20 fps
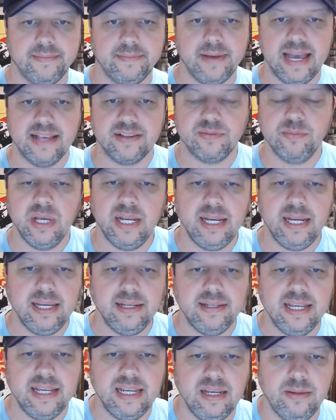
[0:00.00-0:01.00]
as many
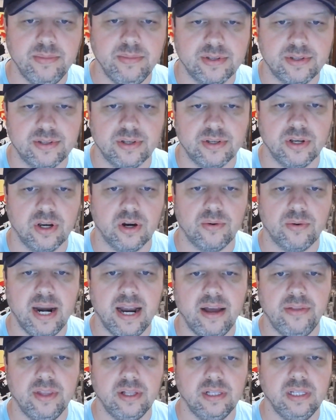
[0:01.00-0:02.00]
teams
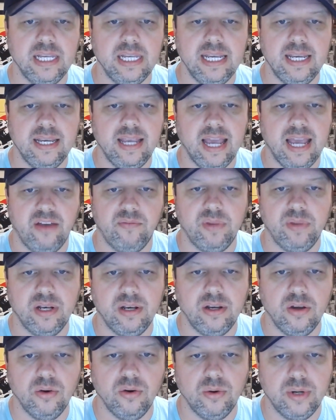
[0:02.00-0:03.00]
around the league had been
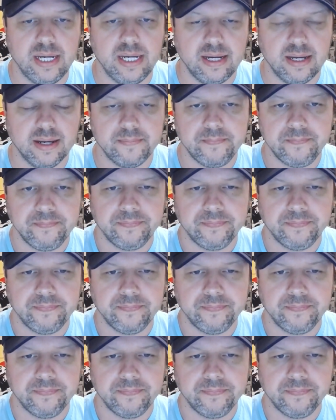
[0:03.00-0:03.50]
doing,